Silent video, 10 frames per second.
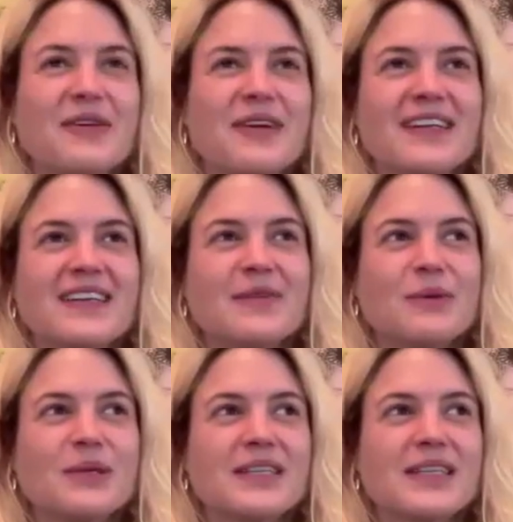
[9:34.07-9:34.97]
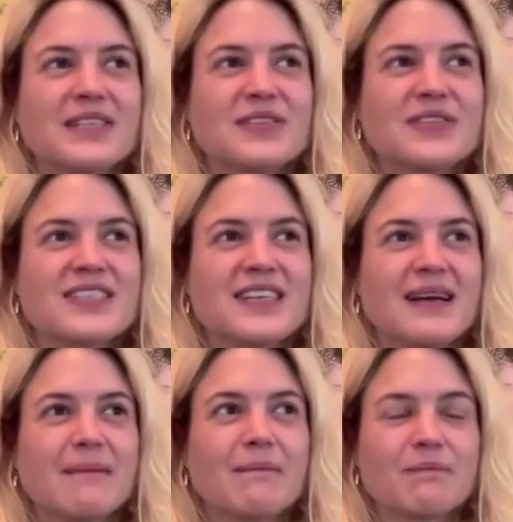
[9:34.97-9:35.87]
created a really
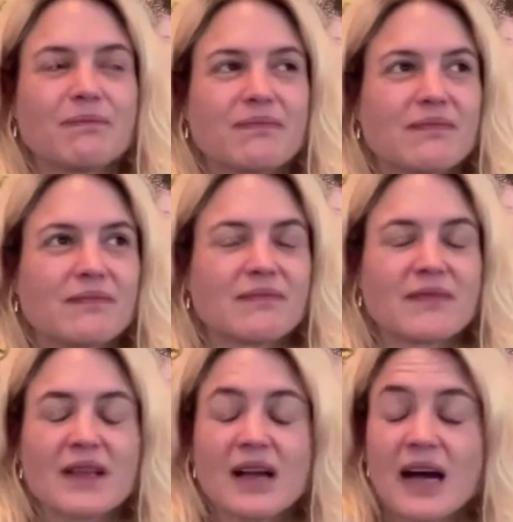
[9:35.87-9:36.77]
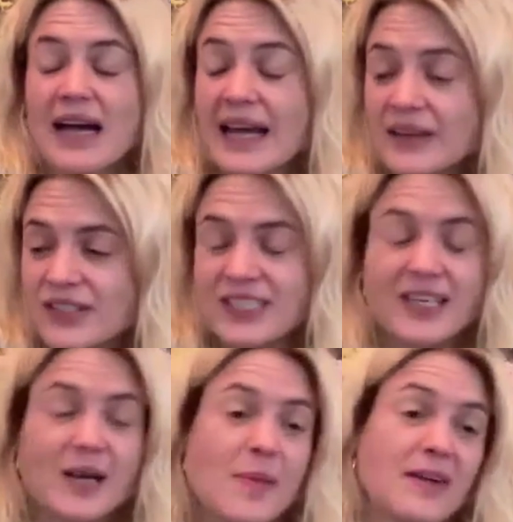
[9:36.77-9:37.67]
interesting
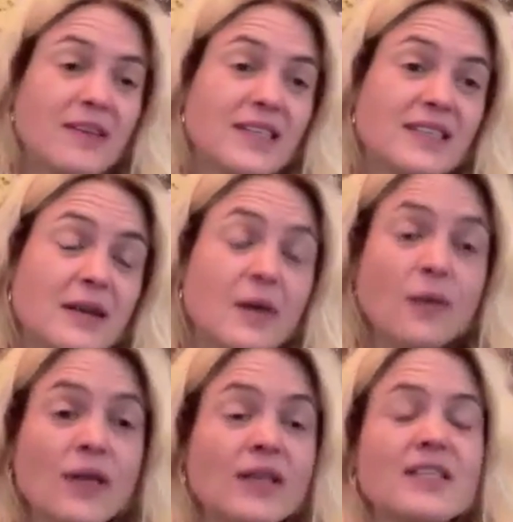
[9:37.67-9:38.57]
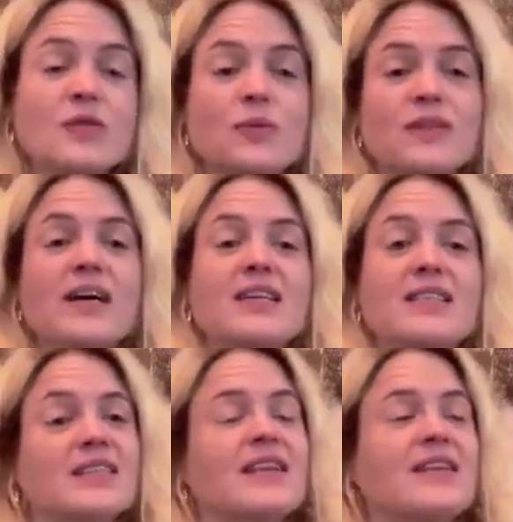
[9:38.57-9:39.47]
energy about it, at least with
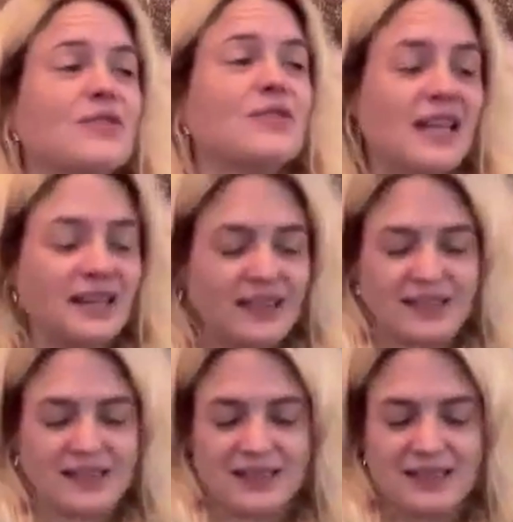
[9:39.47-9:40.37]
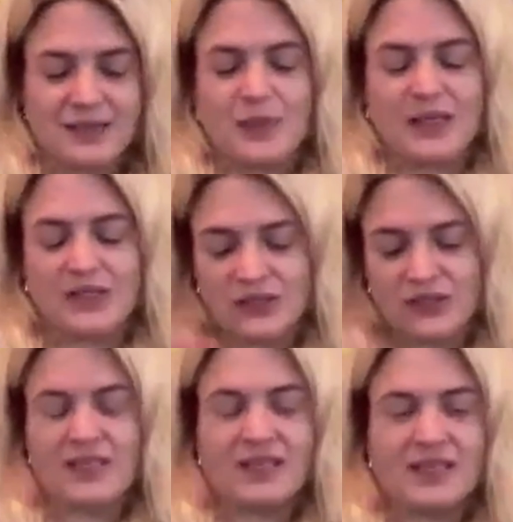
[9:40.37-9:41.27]
us. And then you take these
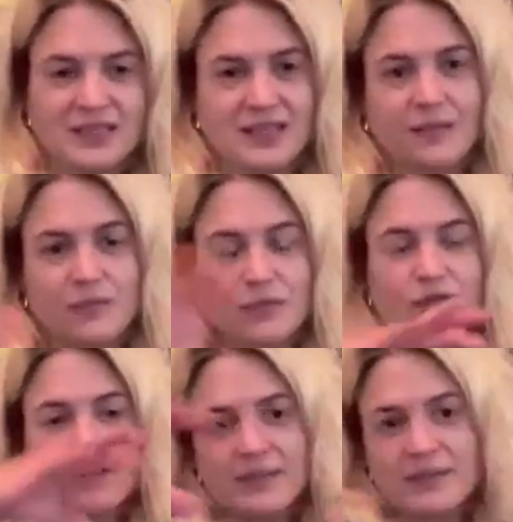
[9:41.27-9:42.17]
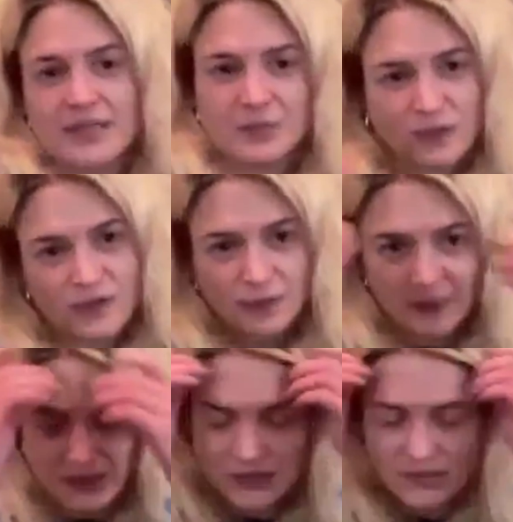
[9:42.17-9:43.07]
pictures and this like moving
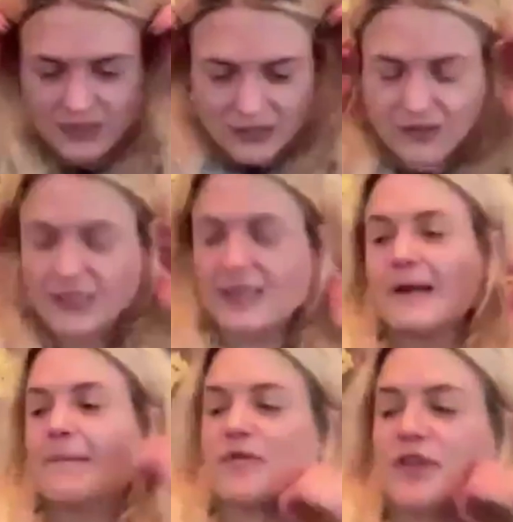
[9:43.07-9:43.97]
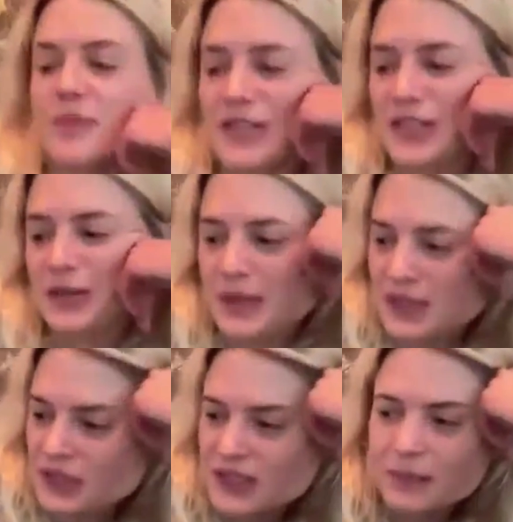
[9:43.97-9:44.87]
pictures and 3-dimensional
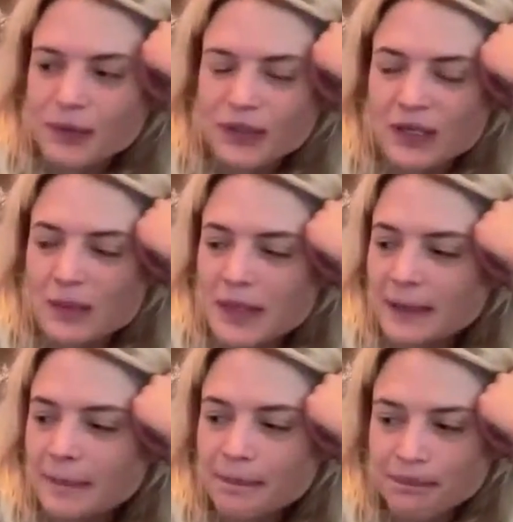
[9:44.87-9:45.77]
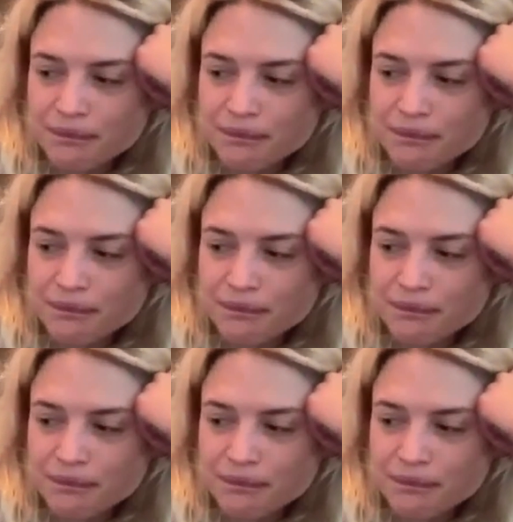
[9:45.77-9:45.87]
pictures and put them in